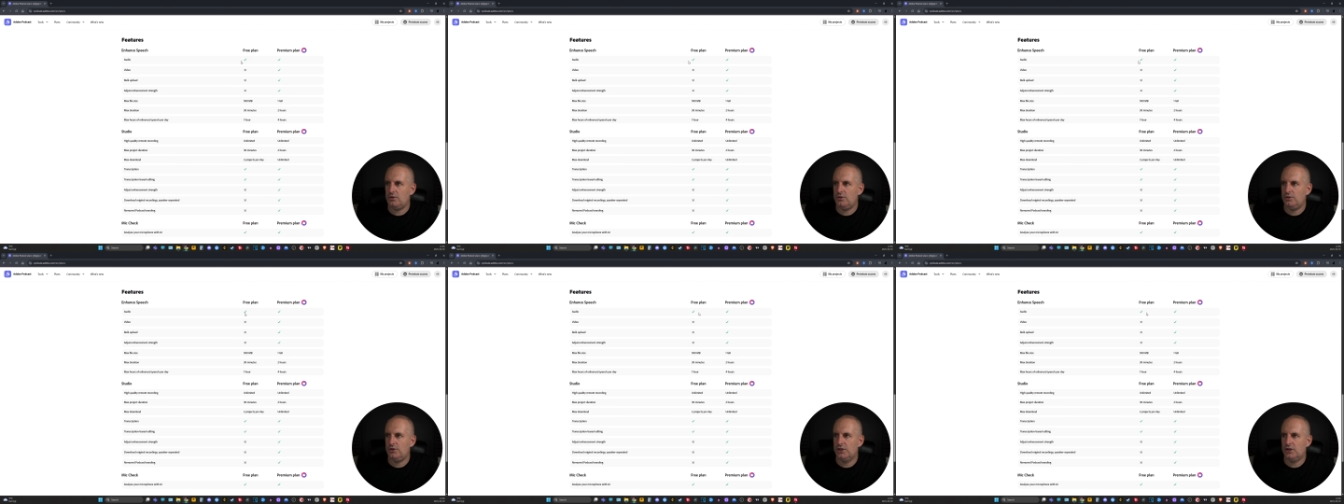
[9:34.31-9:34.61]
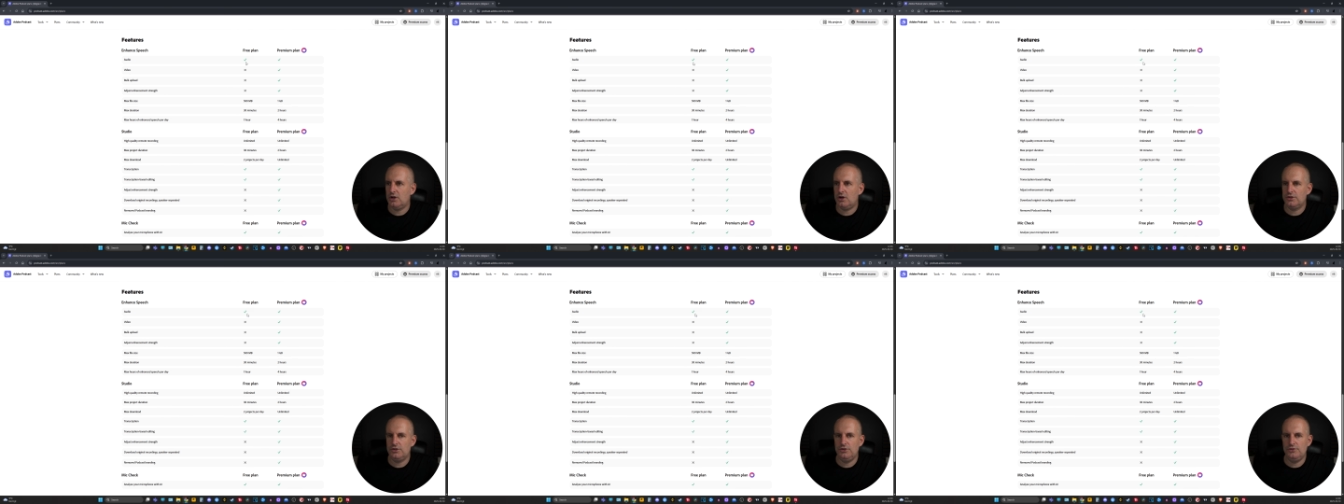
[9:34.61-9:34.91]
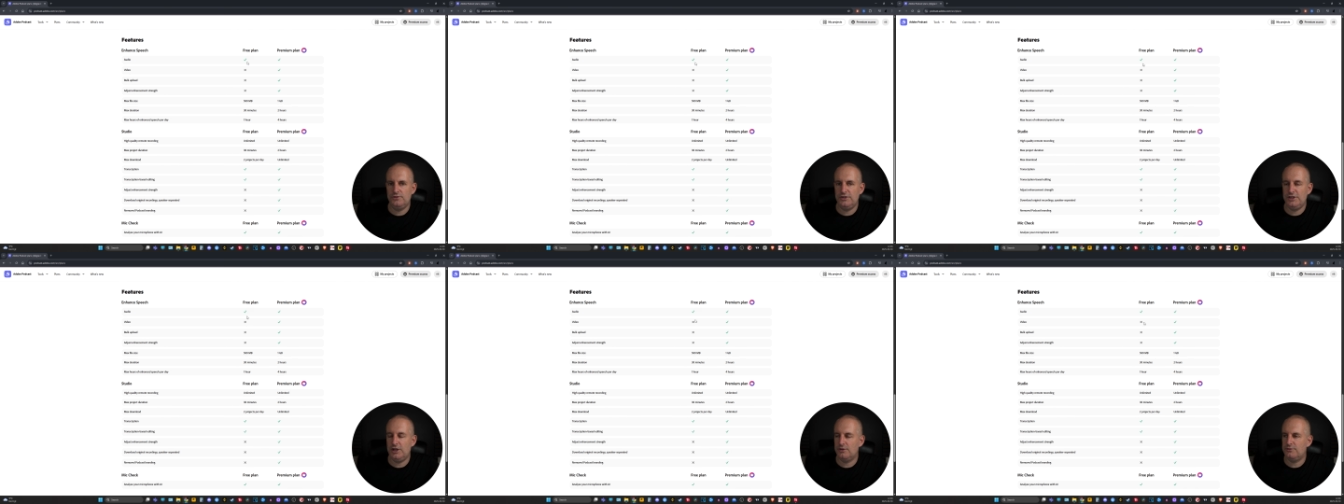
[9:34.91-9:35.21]
You can't
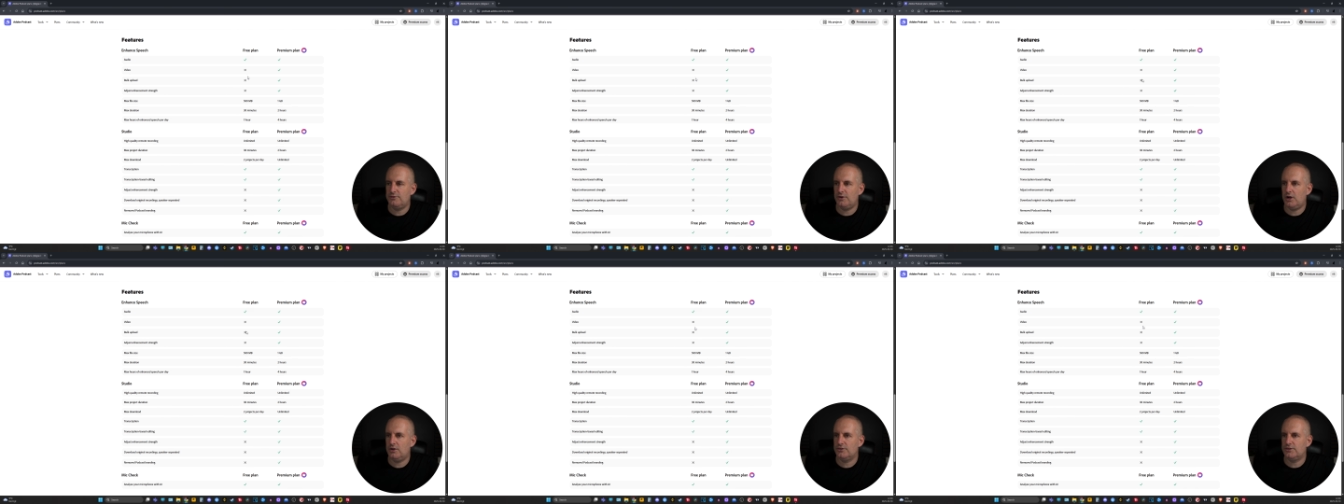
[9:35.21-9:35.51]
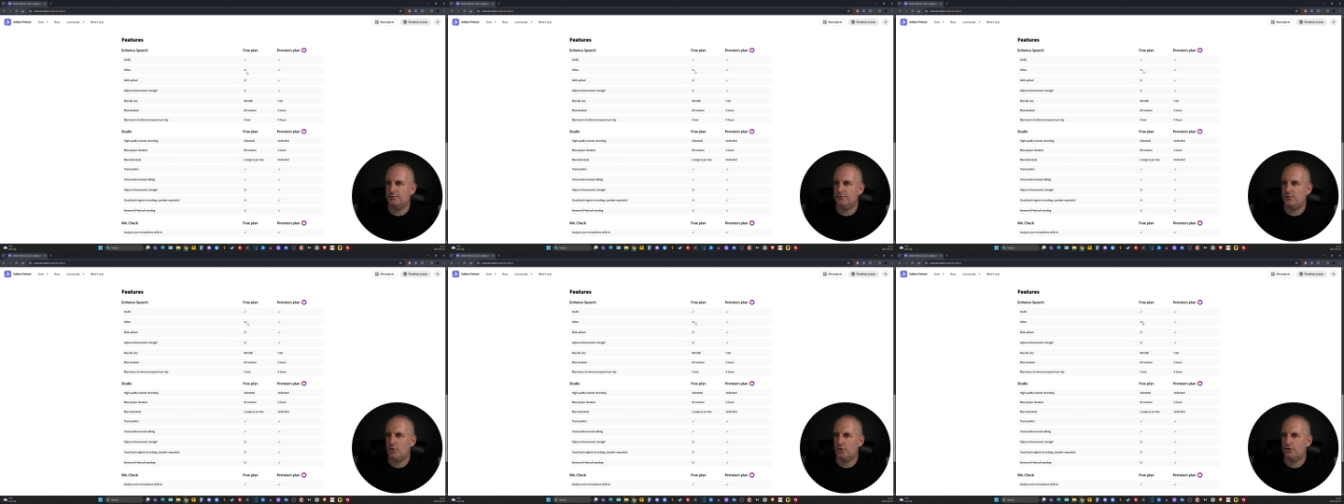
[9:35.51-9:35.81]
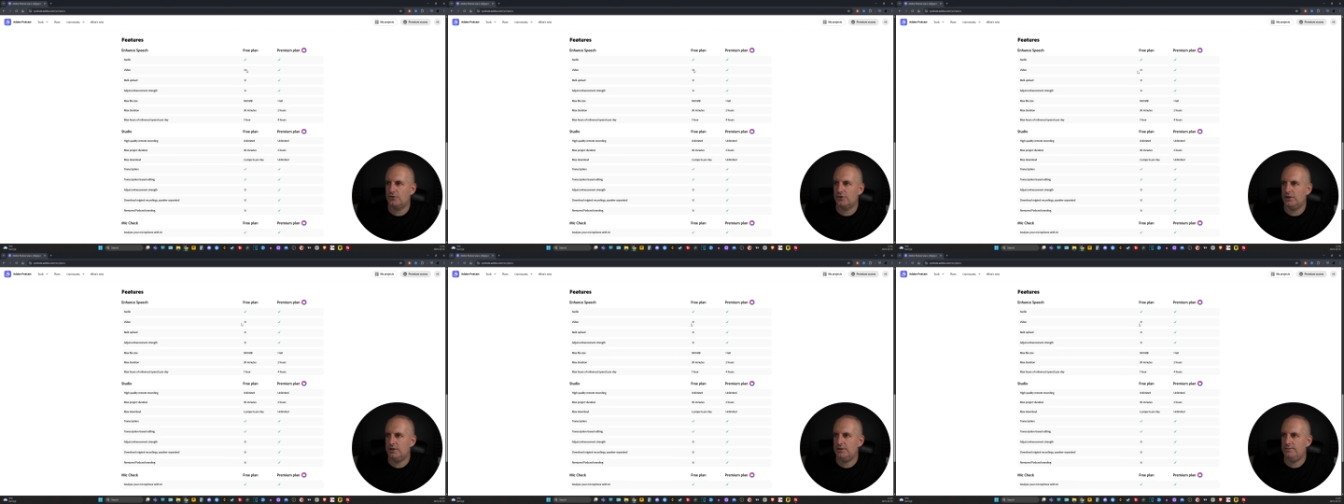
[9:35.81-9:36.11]
use video files,
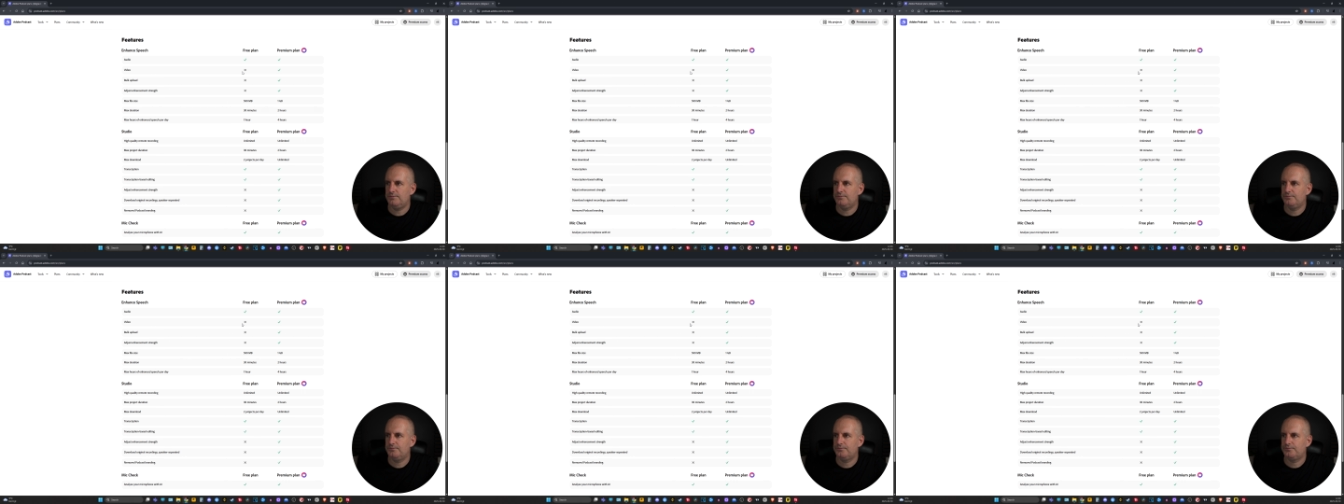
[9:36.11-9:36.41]
unfortunately.